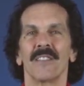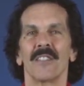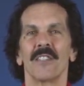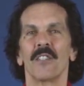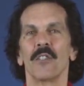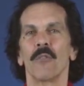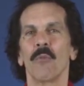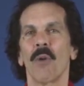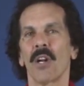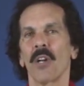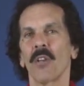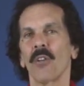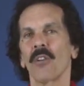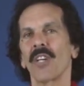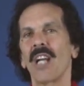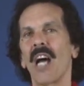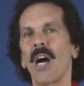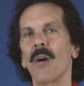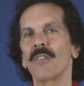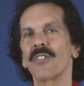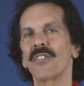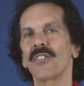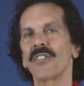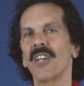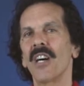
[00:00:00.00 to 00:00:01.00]
You want to learn how
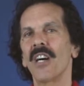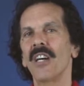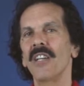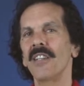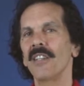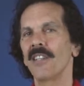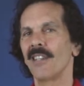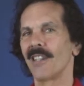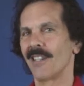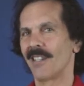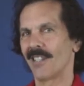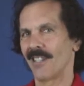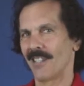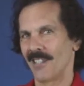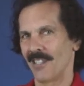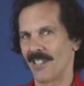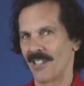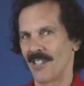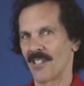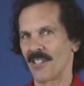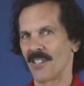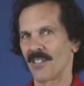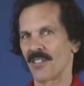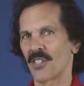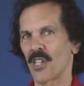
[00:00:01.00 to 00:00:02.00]
it's done?
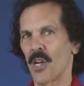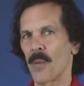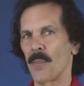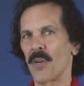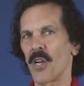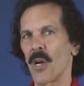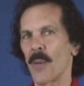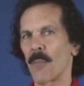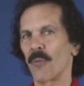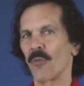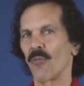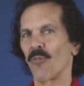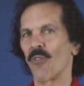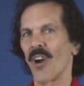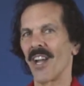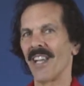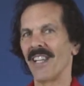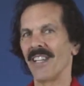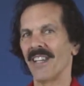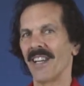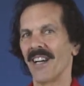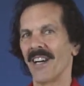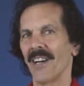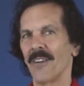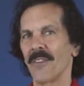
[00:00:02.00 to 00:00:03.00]
It's coming up right
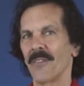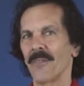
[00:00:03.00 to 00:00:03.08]
now.